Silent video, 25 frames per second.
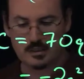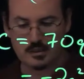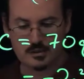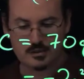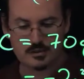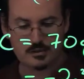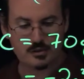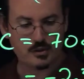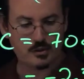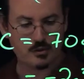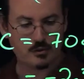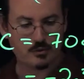
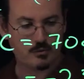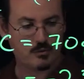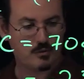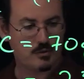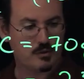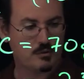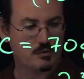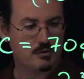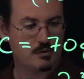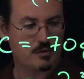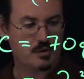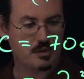So
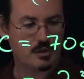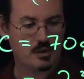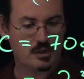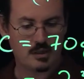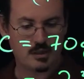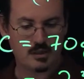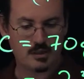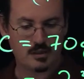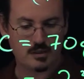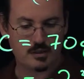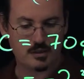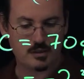
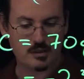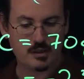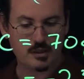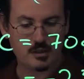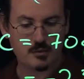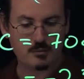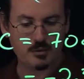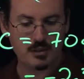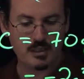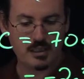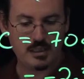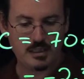the little
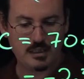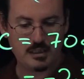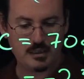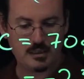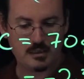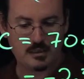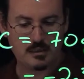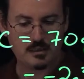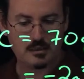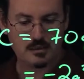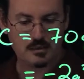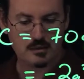p, if
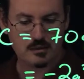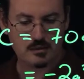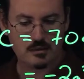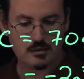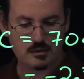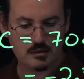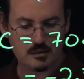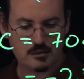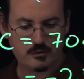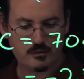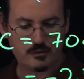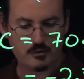
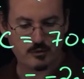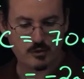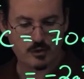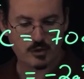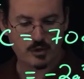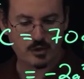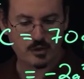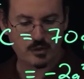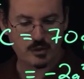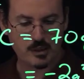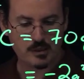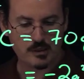you want to
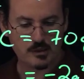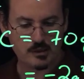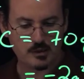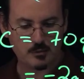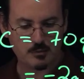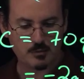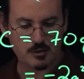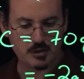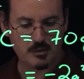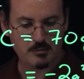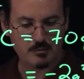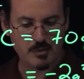call that little
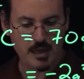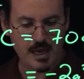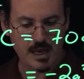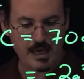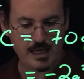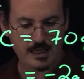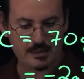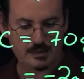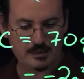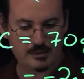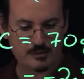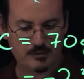p
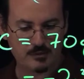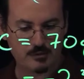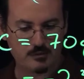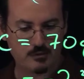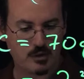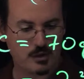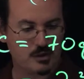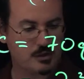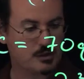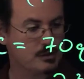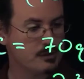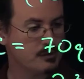max, if you
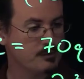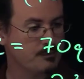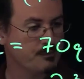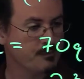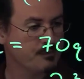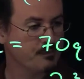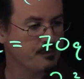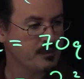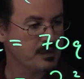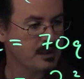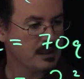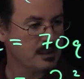want to,
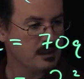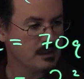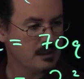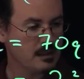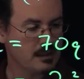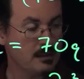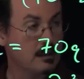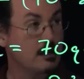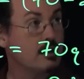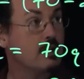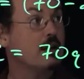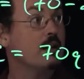
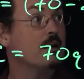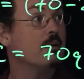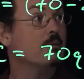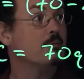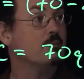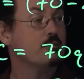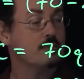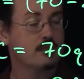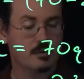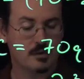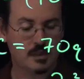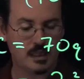
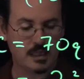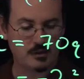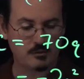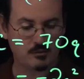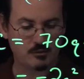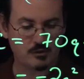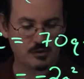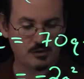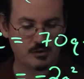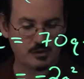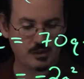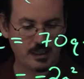that's
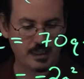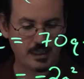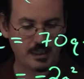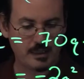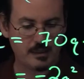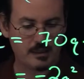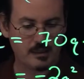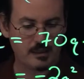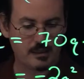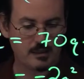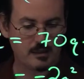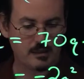what you
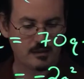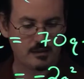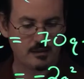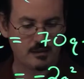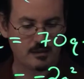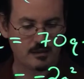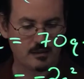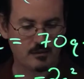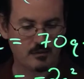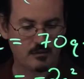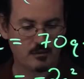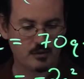get
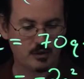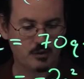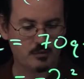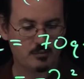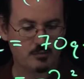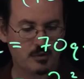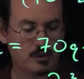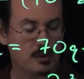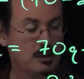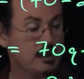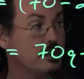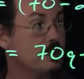when you
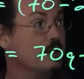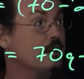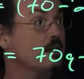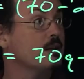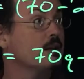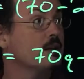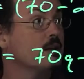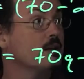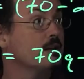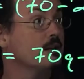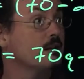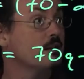plug
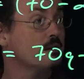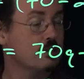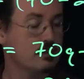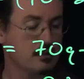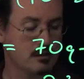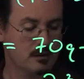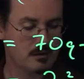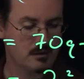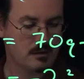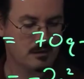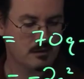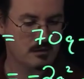
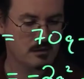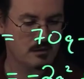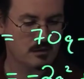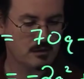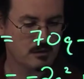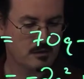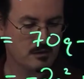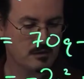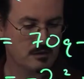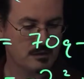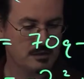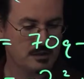
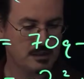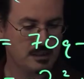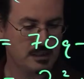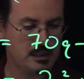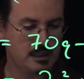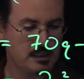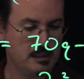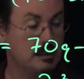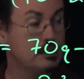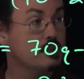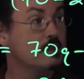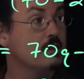
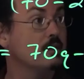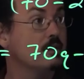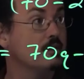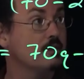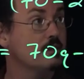13